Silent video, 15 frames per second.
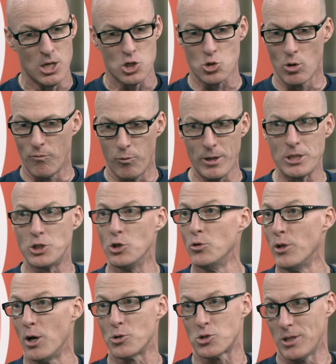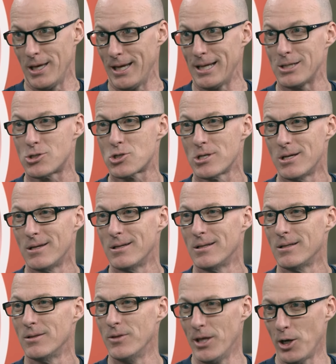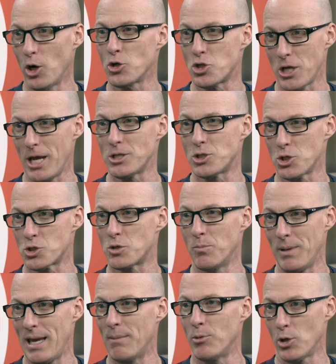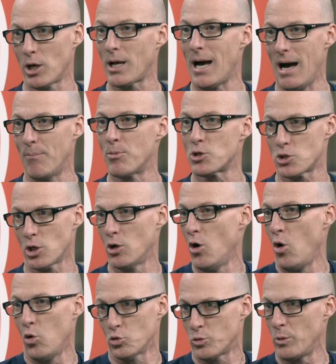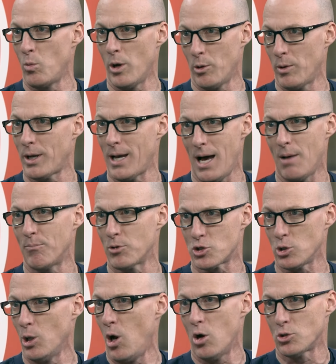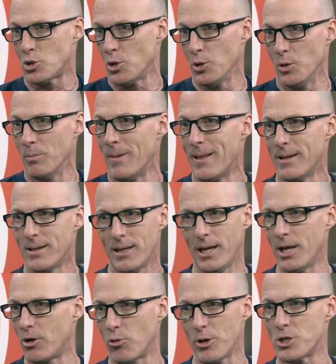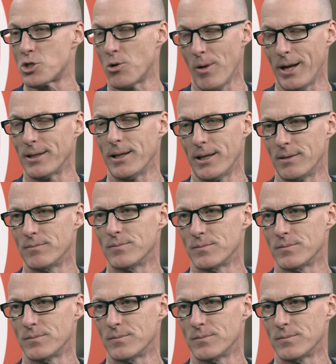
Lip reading: So if we do those things, then our chances to be able to accomplish the goals we want to accomplish long-term increase greatly.